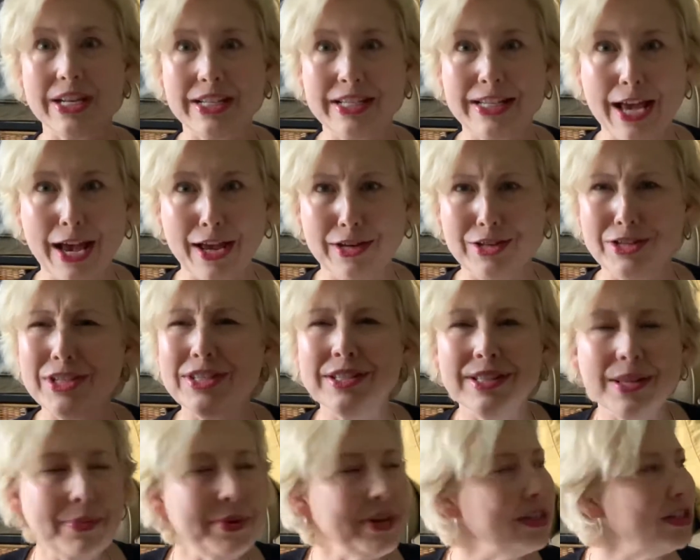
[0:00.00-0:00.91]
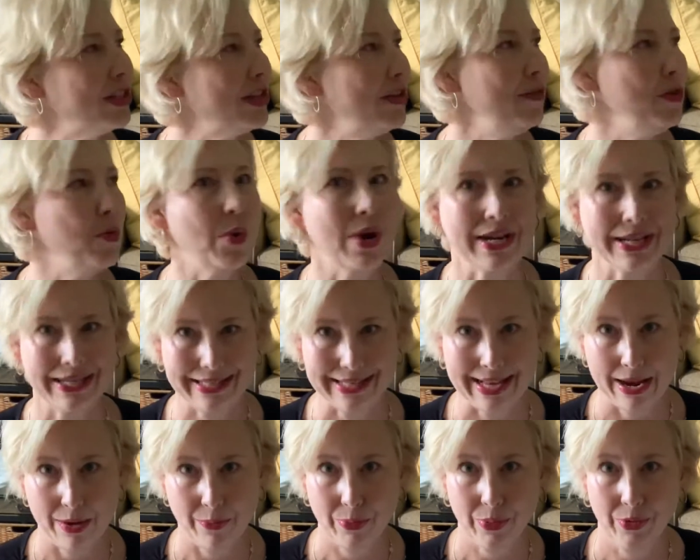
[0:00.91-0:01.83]
tell you, let me give you one
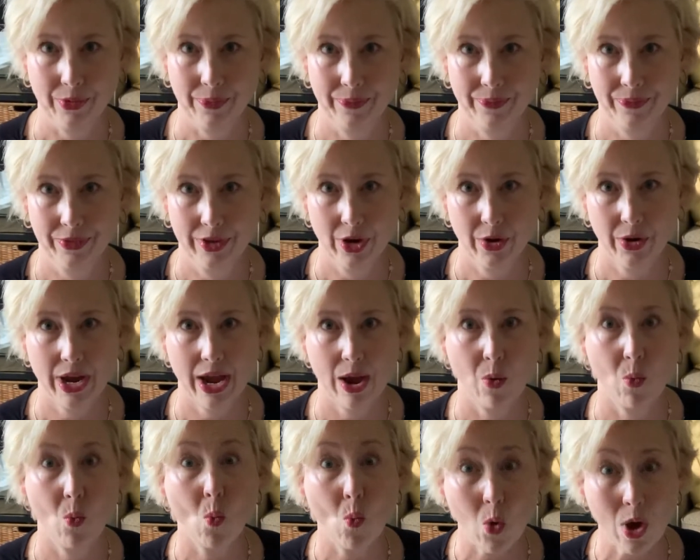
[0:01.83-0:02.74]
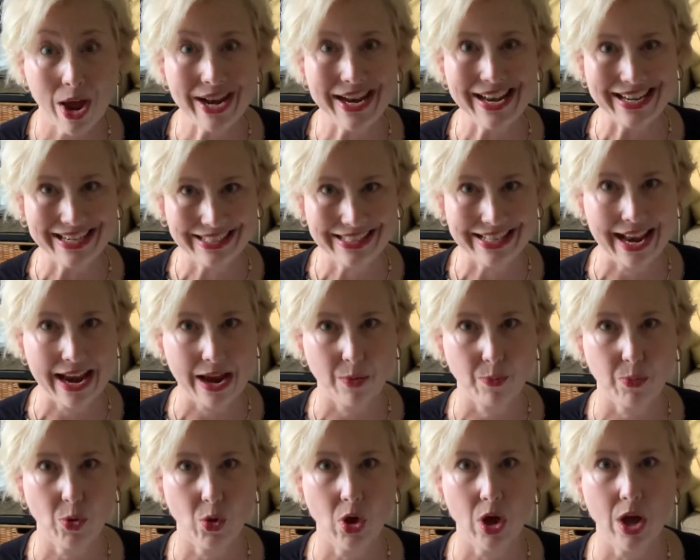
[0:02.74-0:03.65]
example. Okay, one
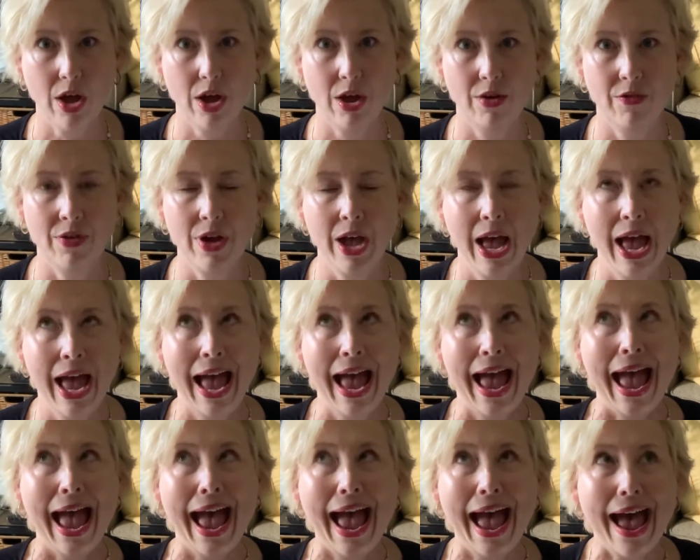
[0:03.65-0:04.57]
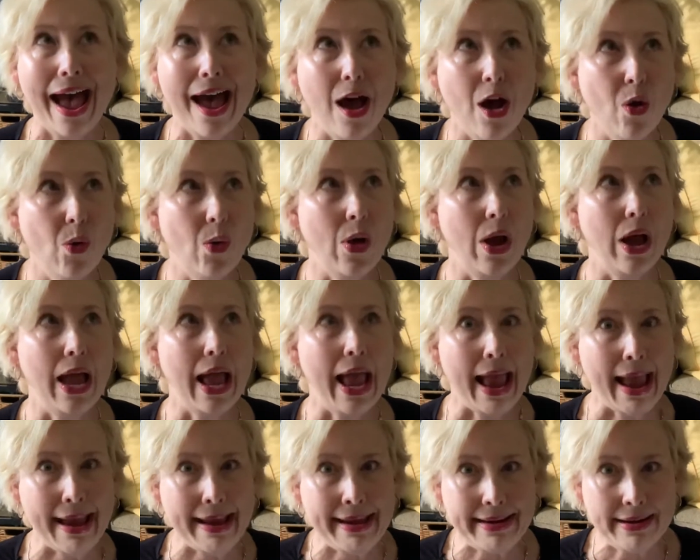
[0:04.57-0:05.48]
example of how
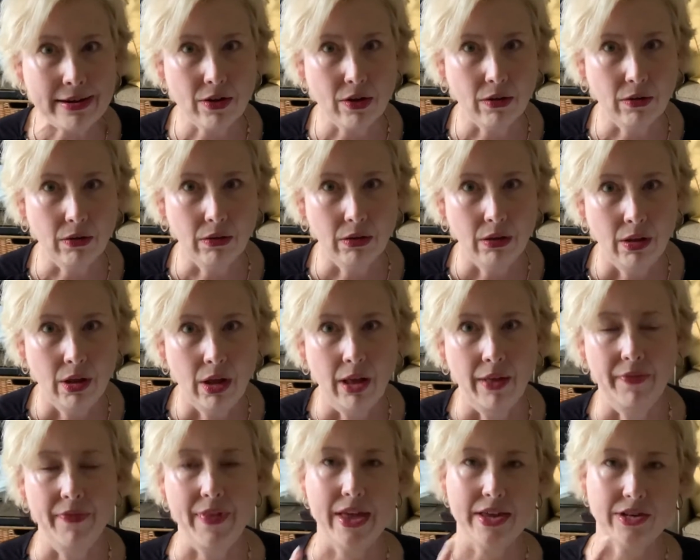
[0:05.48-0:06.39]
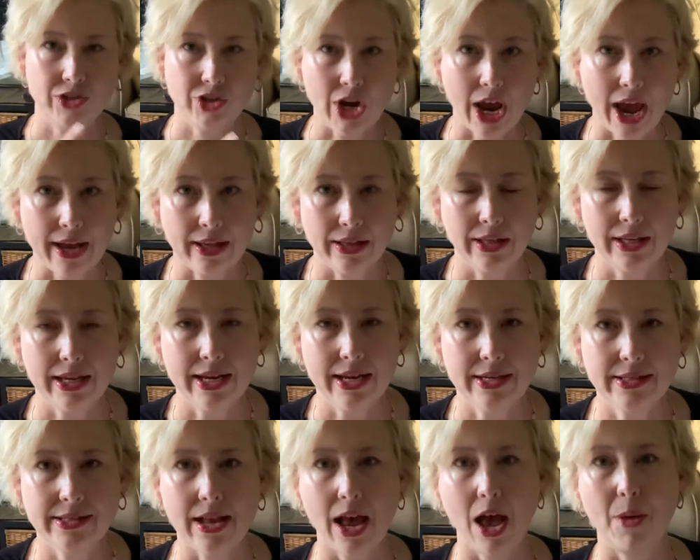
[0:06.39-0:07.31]
anal that Shaklee
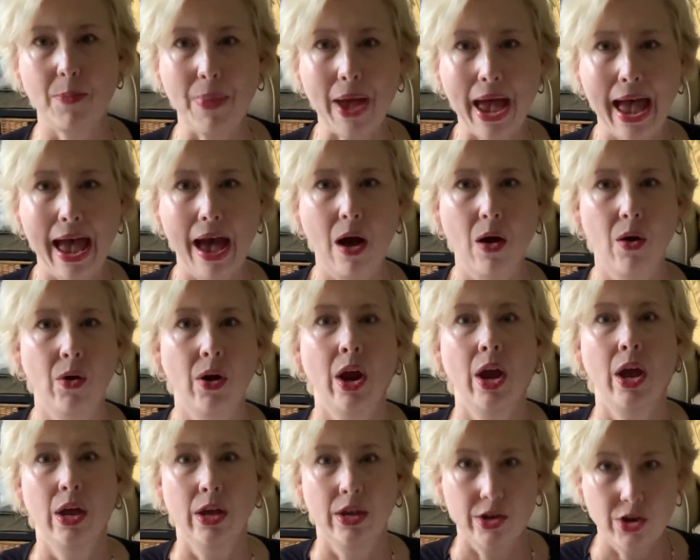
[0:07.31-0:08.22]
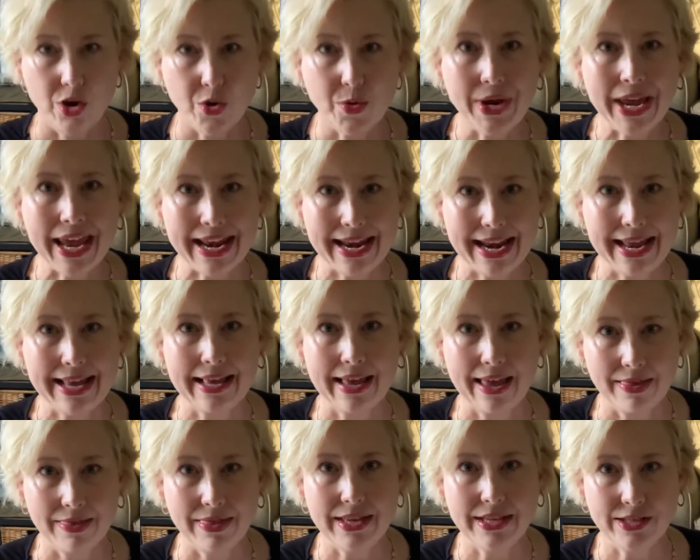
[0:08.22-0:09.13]
is about you getting
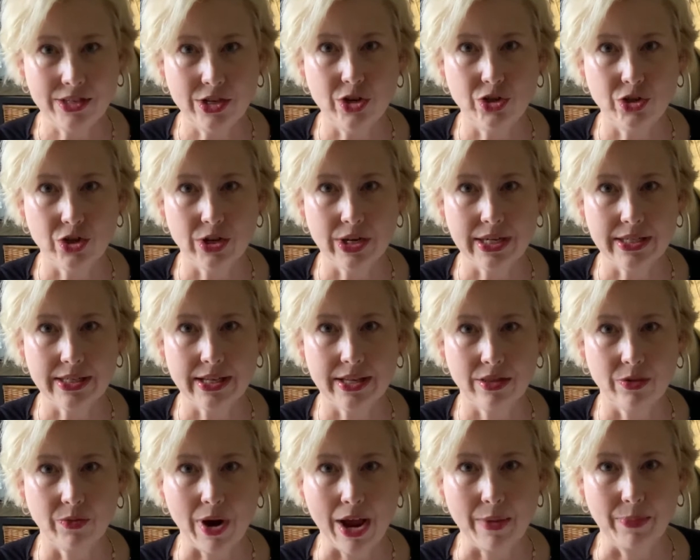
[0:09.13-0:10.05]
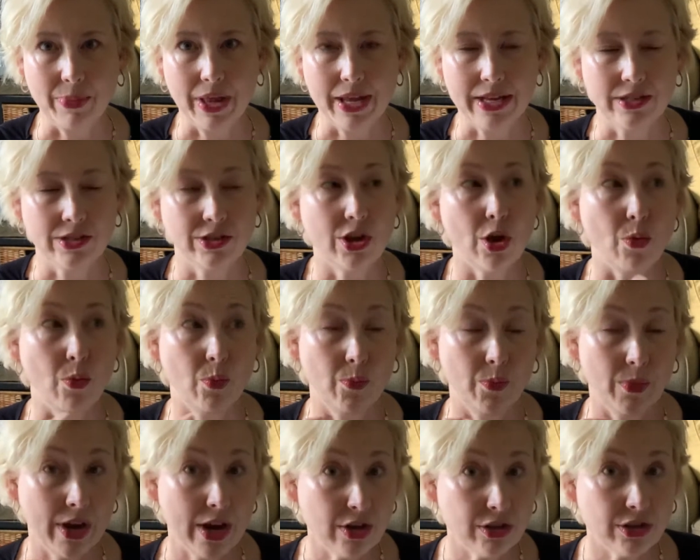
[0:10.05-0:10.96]
these nutrients in the right place. So
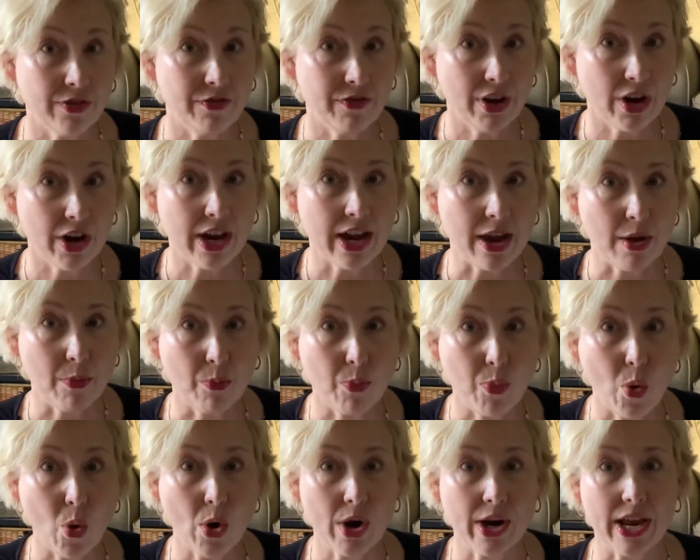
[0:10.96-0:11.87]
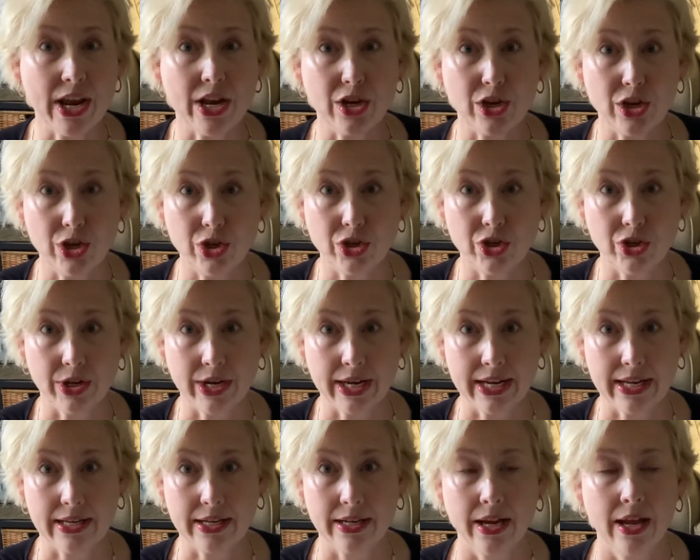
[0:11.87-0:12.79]
here's a very important
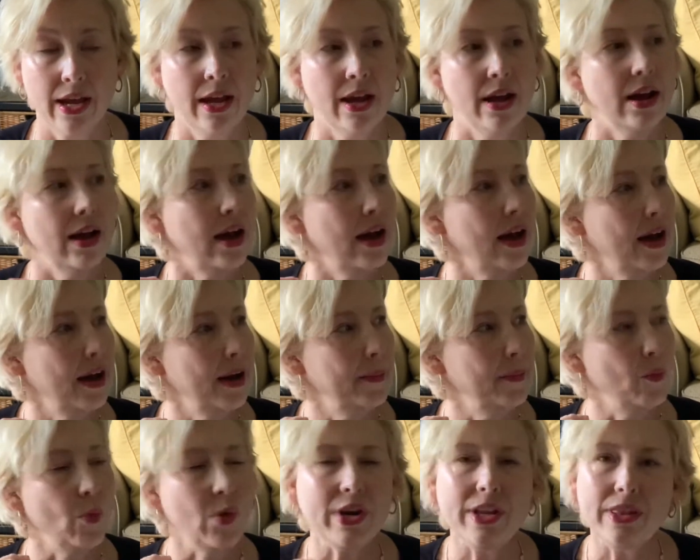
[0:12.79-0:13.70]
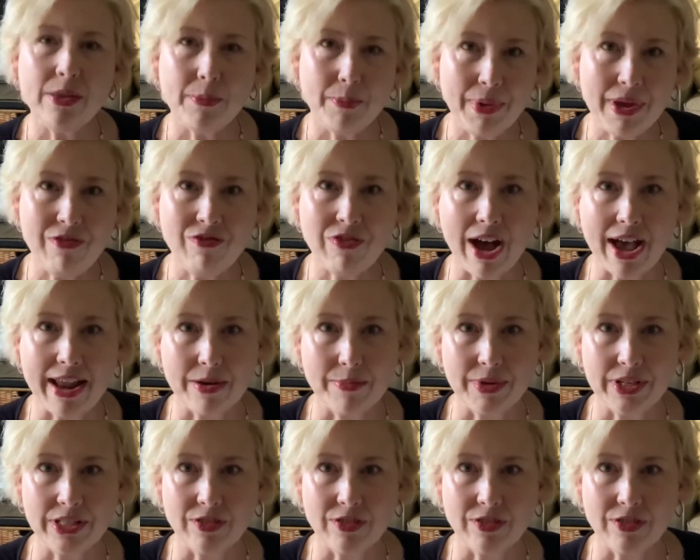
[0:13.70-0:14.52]
nutrient. One of the B vitamins,